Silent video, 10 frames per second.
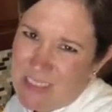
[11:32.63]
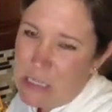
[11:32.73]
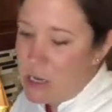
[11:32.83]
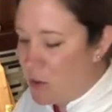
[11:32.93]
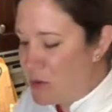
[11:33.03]

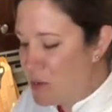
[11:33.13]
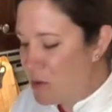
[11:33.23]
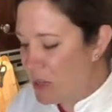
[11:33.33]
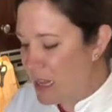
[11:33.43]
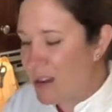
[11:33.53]
you know, when you were
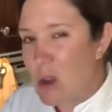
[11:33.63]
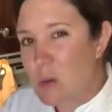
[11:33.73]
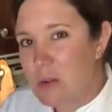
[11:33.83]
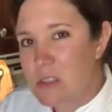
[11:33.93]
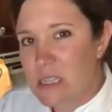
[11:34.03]
in that
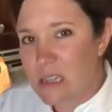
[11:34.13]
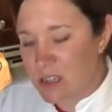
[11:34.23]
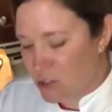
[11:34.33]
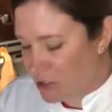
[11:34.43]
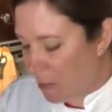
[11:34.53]
awkward
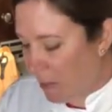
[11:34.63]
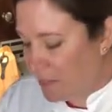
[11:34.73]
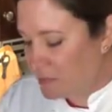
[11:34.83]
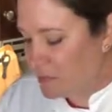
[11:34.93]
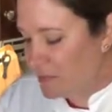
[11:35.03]
stage?
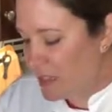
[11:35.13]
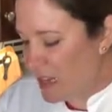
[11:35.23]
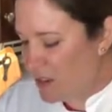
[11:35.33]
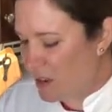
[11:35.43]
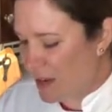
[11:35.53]

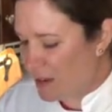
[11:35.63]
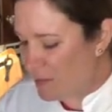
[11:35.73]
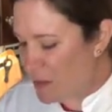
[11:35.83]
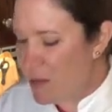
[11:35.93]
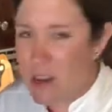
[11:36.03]
And you're like,
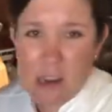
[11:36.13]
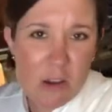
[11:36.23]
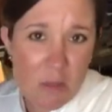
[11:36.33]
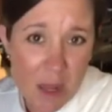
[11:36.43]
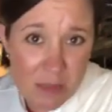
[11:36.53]
and Pete, you know,
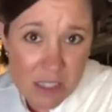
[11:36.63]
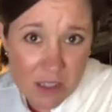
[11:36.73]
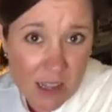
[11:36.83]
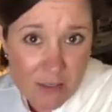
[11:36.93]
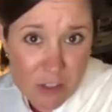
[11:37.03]
your mom still
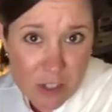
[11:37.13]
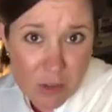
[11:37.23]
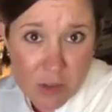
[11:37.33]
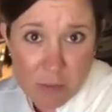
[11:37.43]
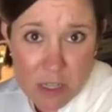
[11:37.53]
loved you
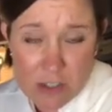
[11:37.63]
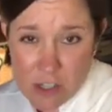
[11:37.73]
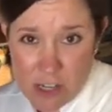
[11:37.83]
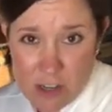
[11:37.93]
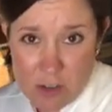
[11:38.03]
because
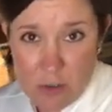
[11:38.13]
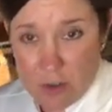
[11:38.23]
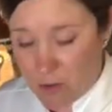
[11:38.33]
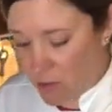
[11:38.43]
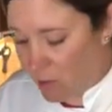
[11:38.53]
she knew
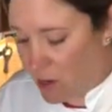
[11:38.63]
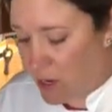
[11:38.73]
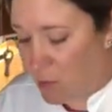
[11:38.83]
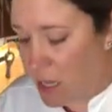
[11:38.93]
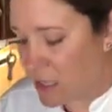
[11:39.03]
you would one
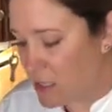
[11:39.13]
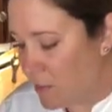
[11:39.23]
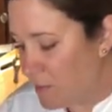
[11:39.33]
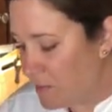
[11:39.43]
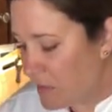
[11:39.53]
day
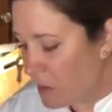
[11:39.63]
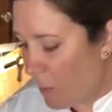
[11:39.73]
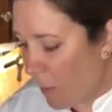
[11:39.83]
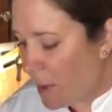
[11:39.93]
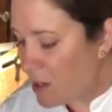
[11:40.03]
blossom.
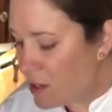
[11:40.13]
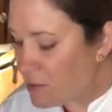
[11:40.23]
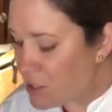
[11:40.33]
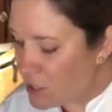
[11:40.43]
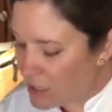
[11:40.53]
But there
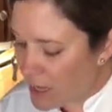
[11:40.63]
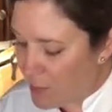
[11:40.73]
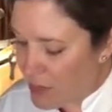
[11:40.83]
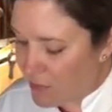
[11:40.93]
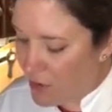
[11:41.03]
was still that bit of